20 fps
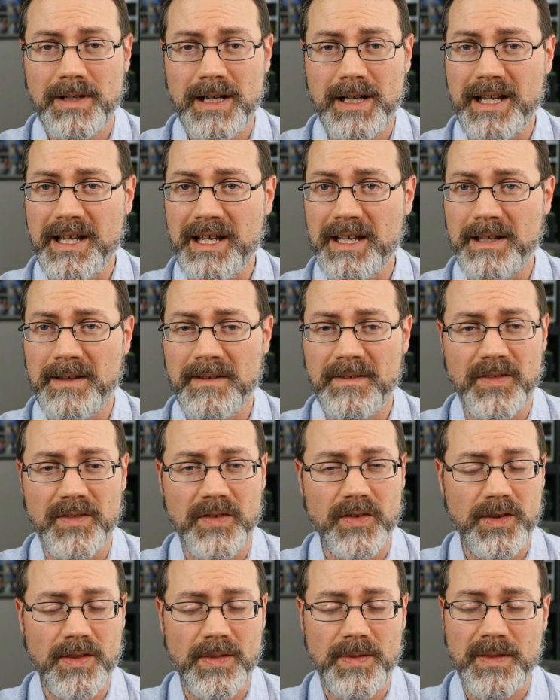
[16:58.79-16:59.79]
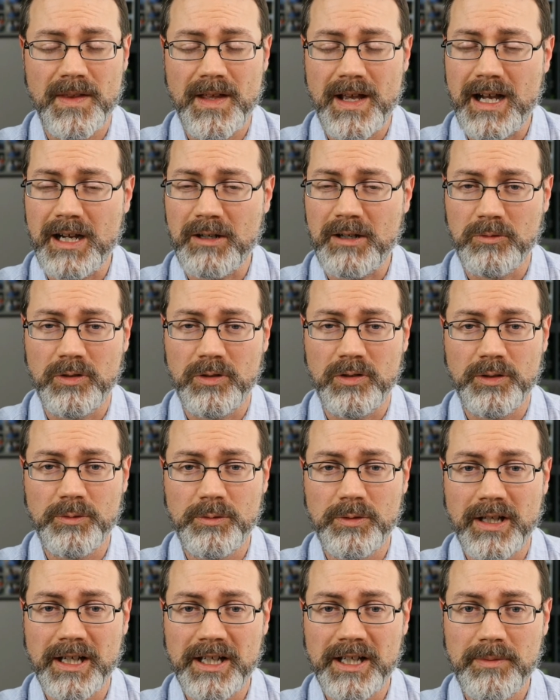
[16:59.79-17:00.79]
And I really
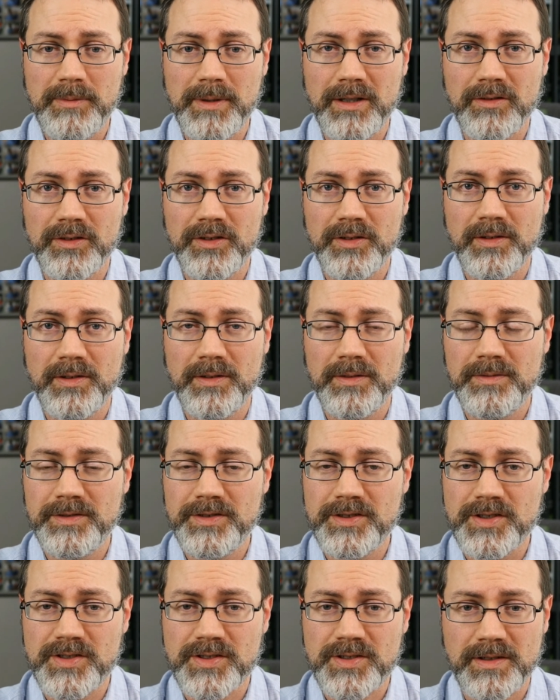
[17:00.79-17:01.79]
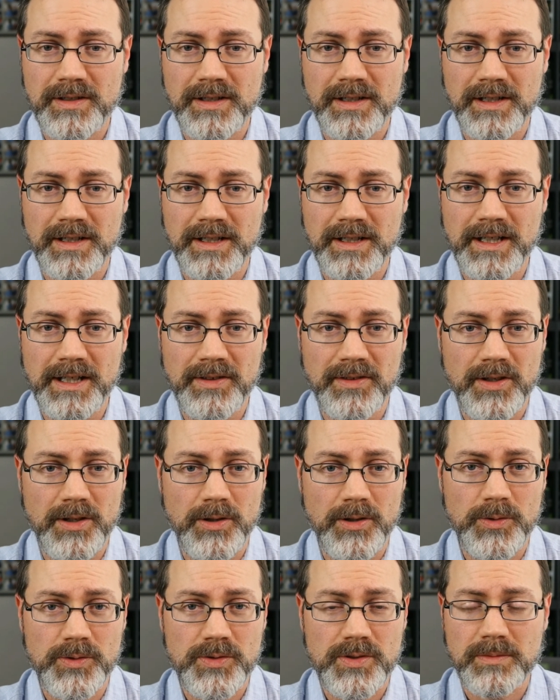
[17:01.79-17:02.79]
would like to be able to just get
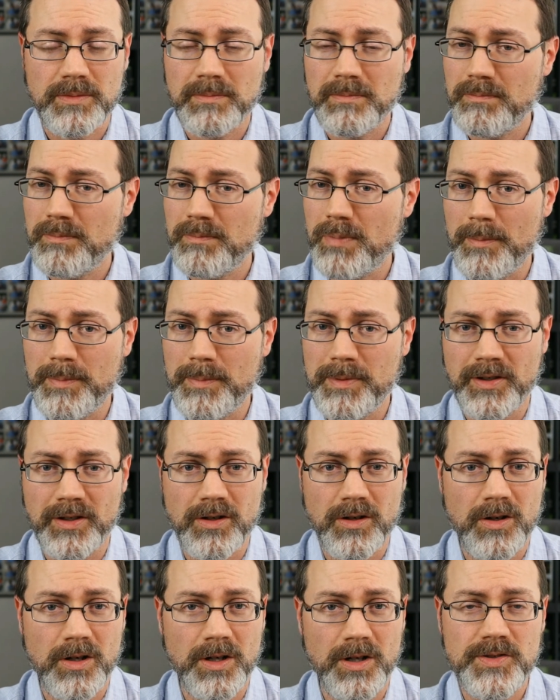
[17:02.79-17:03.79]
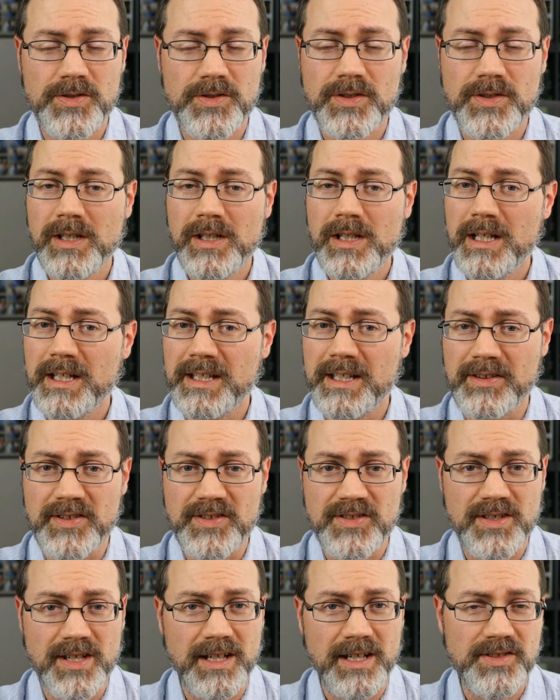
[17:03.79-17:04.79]
those, pop in the cards, get
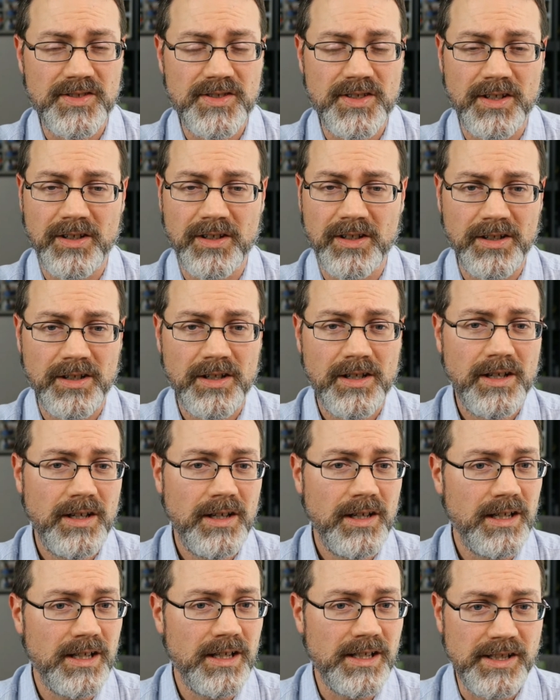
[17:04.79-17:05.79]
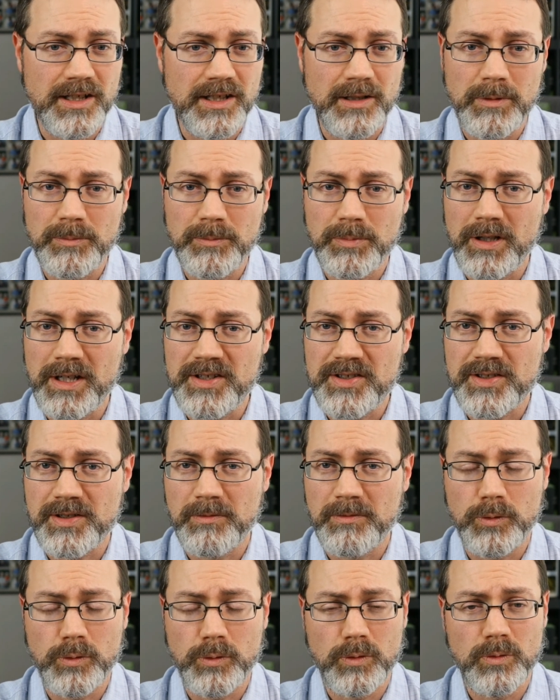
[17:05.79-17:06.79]
the settings done, get them in place
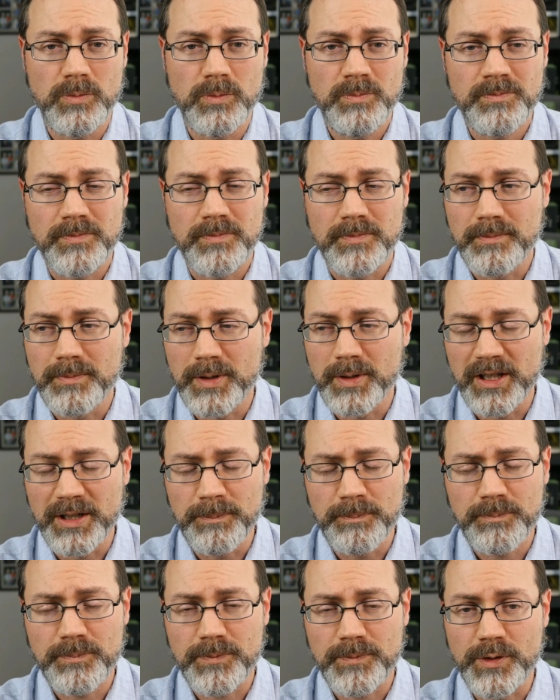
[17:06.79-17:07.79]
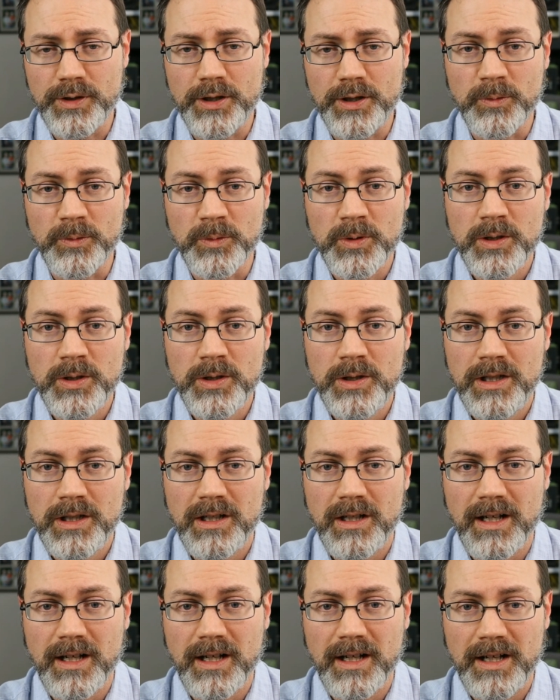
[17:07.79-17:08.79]
and roll. But you know,
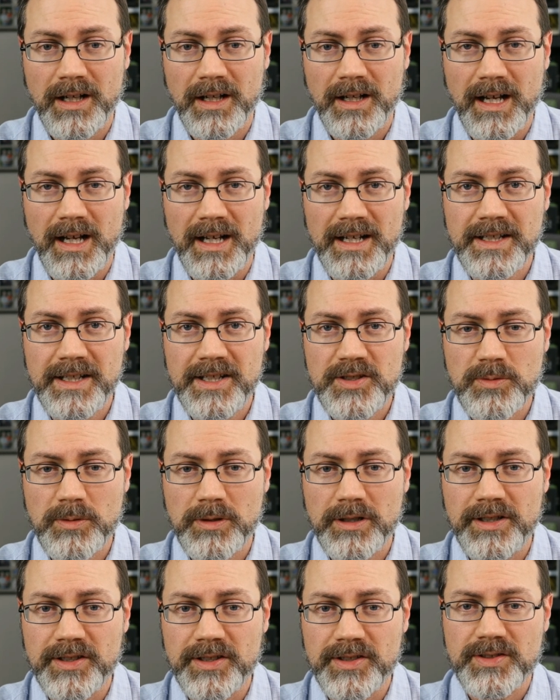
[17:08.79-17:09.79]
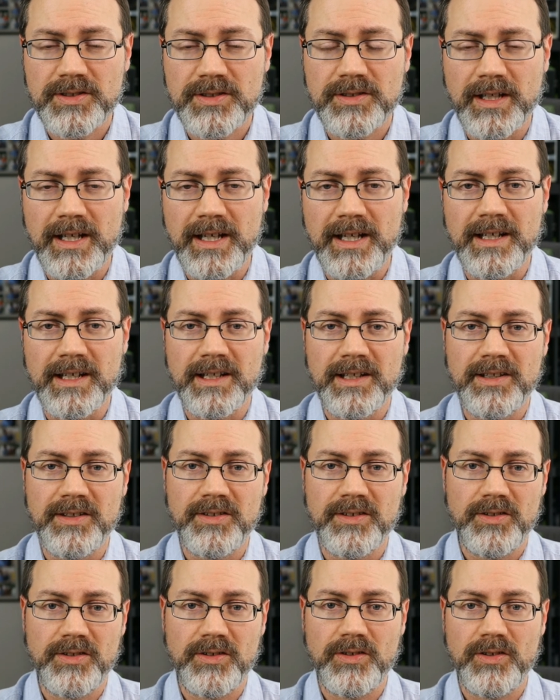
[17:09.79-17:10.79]
it is what it is,
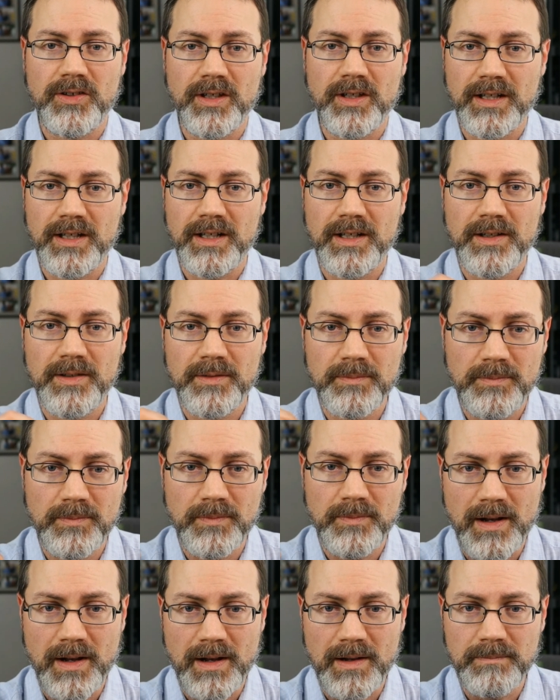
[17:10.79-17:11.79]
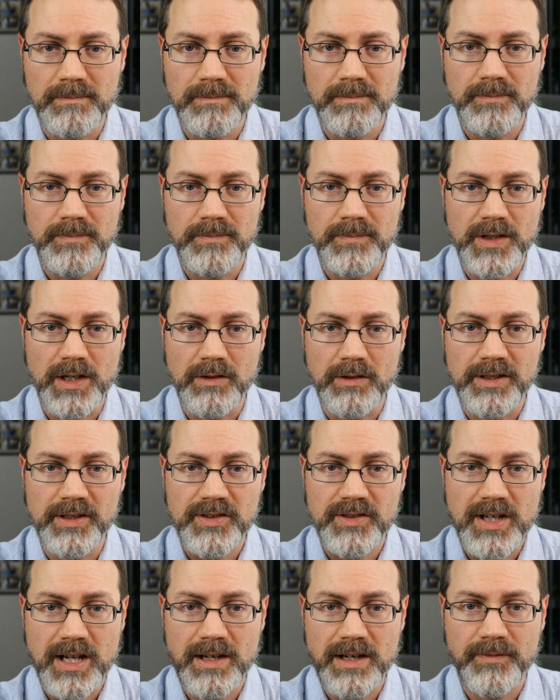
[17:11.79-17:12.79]
and you know, it
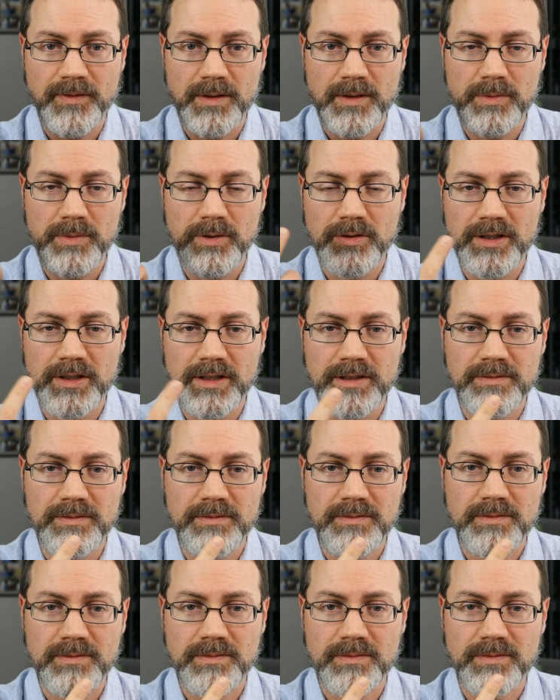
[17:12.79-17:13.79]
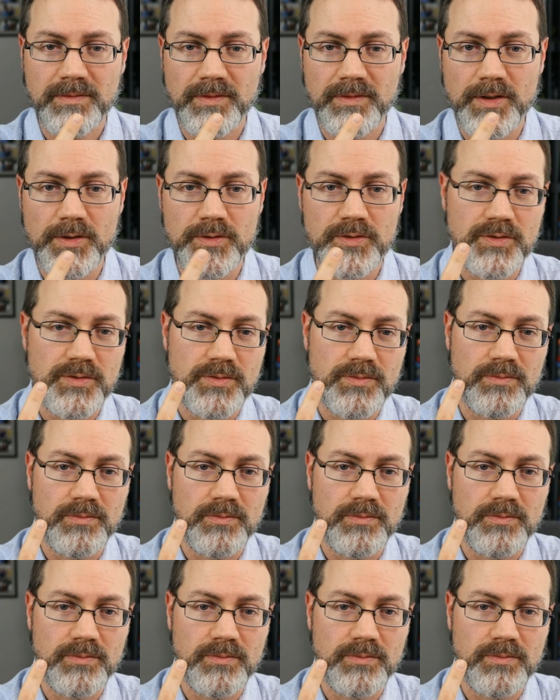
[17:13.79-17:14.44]
is kind of fun building those.